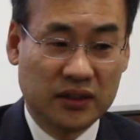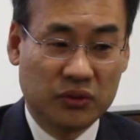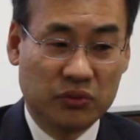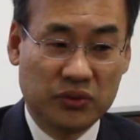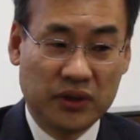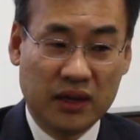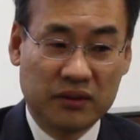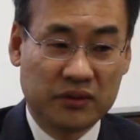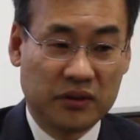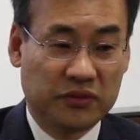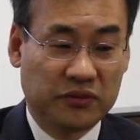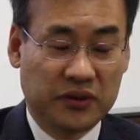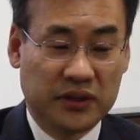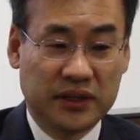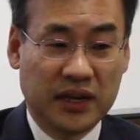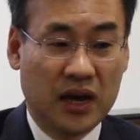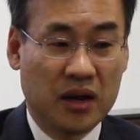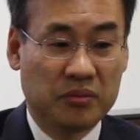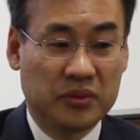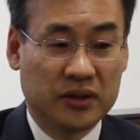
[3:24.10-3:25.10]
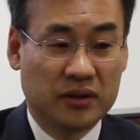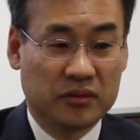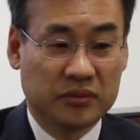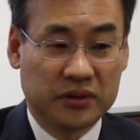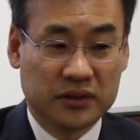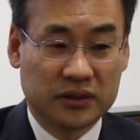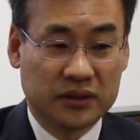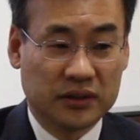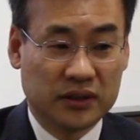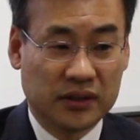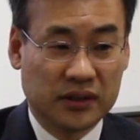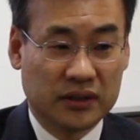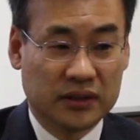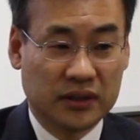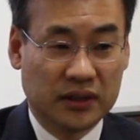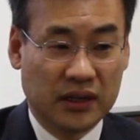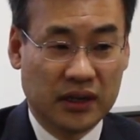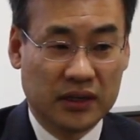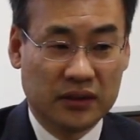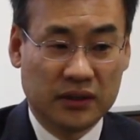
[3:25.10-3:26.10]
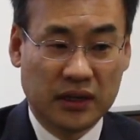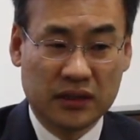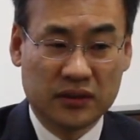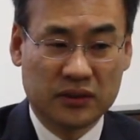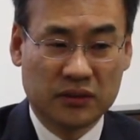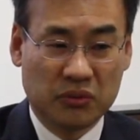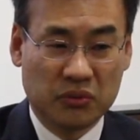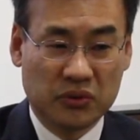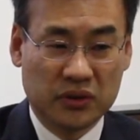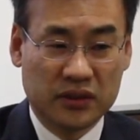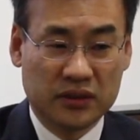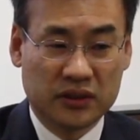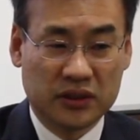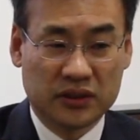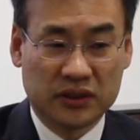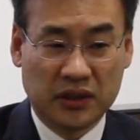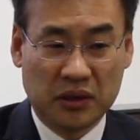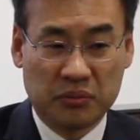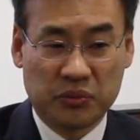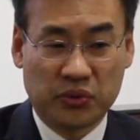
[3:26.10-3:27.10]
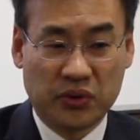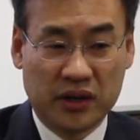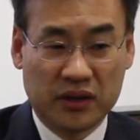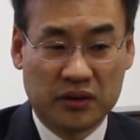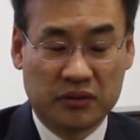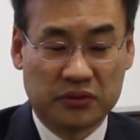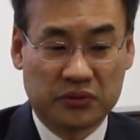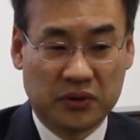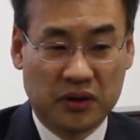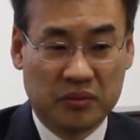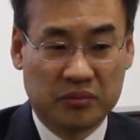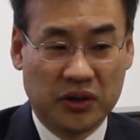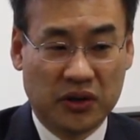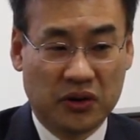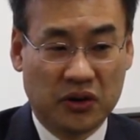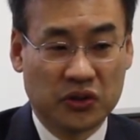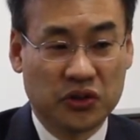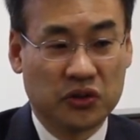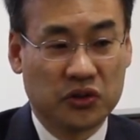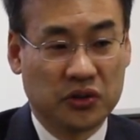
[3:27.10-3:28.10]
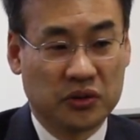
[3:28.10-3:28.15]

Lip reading: We have a phenomenal facility, and that's the one of the separator from other